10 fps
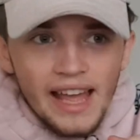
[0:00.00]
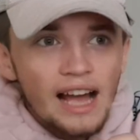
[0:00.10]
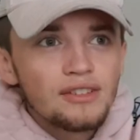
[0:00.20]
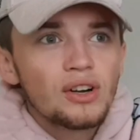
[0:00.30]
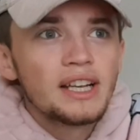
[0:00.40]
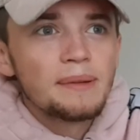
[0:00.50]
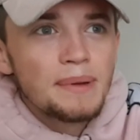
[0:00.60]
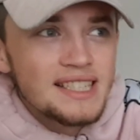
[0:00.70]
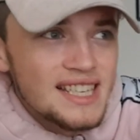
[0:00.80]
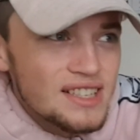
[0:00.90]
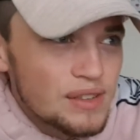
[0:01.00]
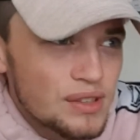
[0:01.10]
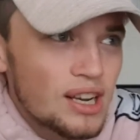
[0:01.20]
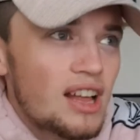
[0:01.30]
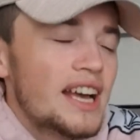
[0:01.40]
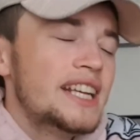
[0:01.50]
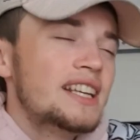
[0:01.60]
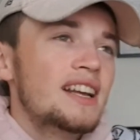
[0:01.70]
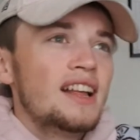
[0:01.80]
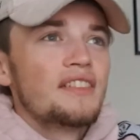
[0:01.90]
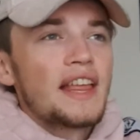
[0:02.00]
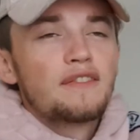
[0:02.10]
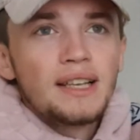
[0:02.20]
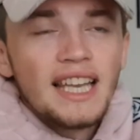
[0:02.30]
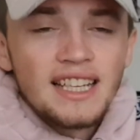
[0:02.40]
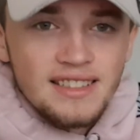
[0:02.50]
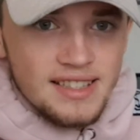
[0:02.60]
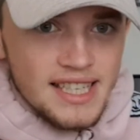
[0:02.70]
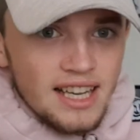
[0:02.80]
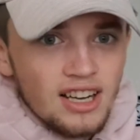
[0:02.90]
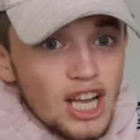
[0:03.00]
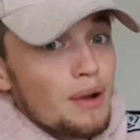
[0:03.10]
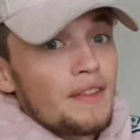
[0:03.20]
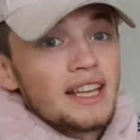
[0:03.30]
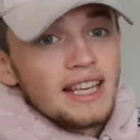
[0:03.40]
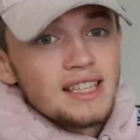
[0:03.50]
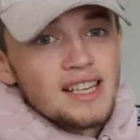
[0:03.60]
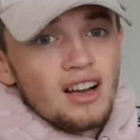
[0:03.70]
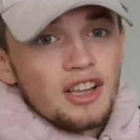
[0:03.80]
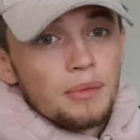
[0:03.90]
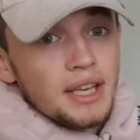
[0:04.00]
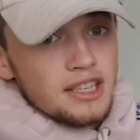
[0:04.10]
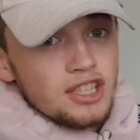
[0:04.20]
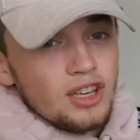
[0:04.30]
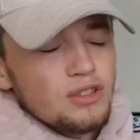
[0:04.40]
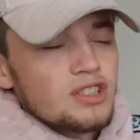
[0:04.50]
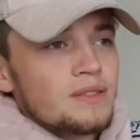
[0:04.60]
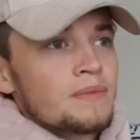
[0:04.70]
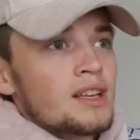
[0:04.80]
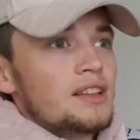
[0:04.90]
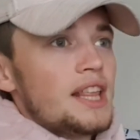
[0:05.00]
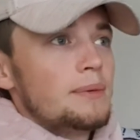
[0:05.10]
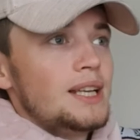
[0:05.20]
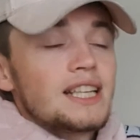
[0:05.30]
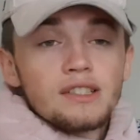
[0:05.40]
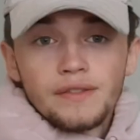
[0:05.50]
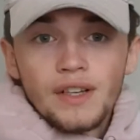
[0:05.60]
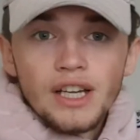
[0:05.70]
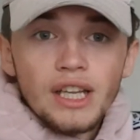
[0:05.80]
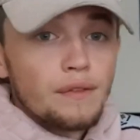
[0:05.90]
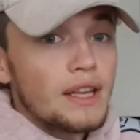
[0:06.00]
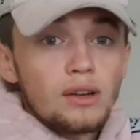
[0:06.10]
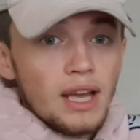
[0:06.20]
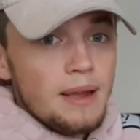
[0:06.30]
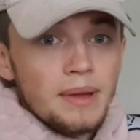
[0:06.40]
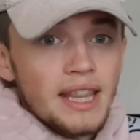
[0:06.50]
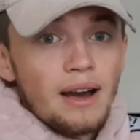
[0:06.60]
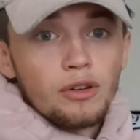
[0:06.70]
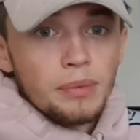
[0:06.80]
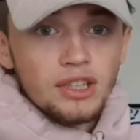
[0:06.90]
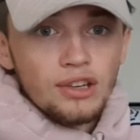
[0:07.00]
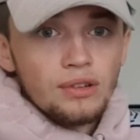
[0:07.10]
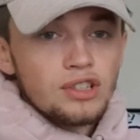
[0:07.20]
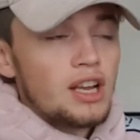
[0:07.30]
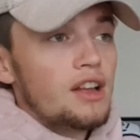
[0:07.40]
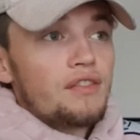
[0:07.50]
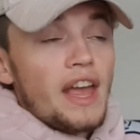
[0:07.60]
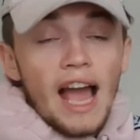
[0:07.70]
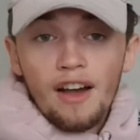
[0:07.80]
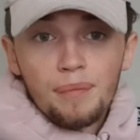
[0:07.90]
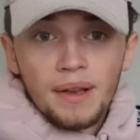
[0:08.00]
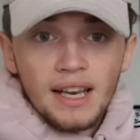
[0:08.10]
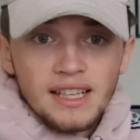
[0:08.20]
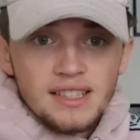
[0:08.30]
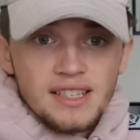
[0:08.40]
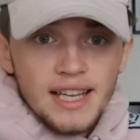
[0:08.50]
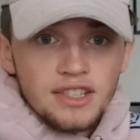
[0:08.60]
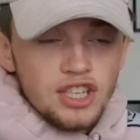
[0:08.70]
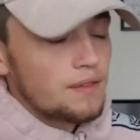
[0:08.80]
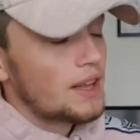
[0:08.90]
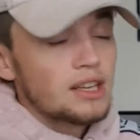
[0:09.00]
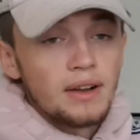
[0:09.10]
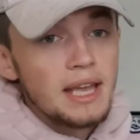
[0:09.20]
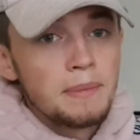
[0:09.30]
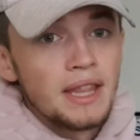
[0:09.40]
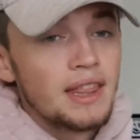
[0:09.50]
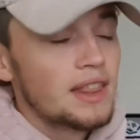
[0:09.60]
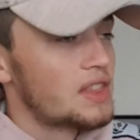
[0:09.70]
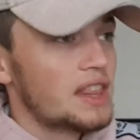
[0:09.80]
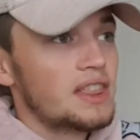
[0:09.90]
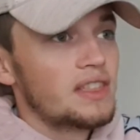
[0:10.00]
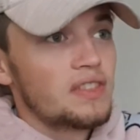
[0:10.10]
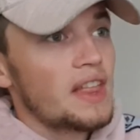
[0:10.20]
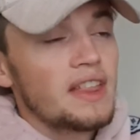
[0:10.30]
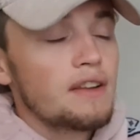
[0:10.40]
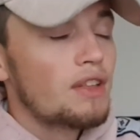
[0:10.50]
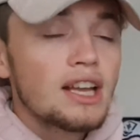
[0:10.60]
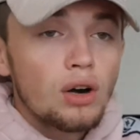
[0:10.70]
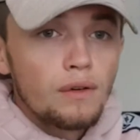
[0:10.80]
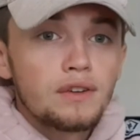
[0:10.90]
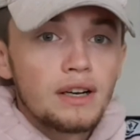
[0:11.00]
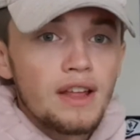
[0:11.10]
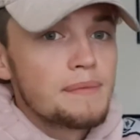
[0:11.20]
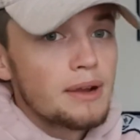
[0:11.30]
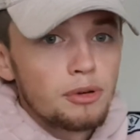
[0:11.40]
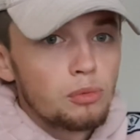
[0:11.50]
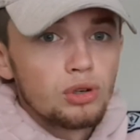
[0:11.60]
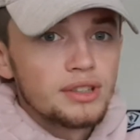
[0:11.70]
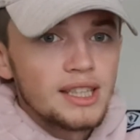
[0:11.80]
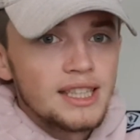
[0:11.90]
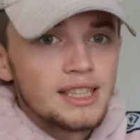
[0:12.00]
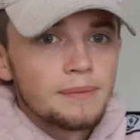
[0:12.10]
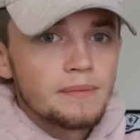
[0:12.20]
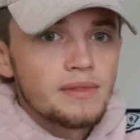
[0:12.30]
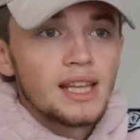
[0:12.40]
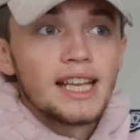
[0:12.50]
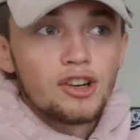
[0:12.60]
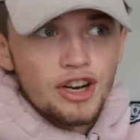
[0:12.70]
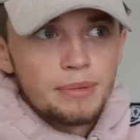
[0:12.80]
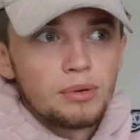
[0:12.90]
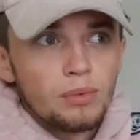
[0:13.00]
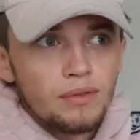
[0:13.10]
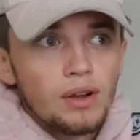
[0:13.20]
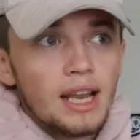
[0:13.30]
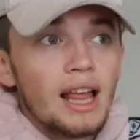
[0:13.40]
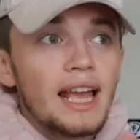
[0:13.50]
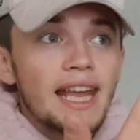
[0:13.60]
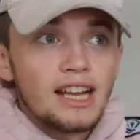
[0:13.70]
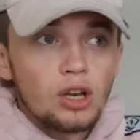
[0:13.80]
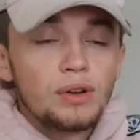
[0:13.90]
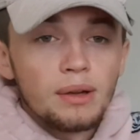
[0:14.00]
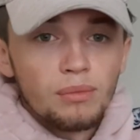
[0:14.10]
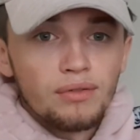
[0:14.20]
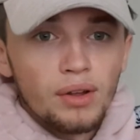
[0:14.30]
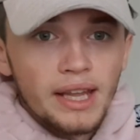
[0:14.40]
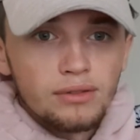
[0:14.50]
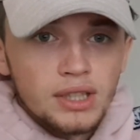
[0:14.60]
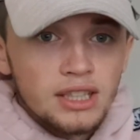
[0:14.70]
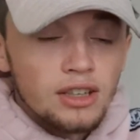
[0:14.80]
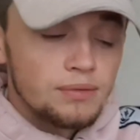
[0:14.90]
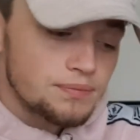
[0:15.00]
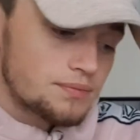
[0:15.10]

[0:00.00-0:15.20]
they haven't got any business over the line. They've been linked to Thiago. If they can get Thiago in, that's huge. They were linked to Werner. If they got him in, that would have been huge. They have been linked to Sancho. If they got him in, then if they got all three of them, they would have won the league. Incredible, including with what they've already got.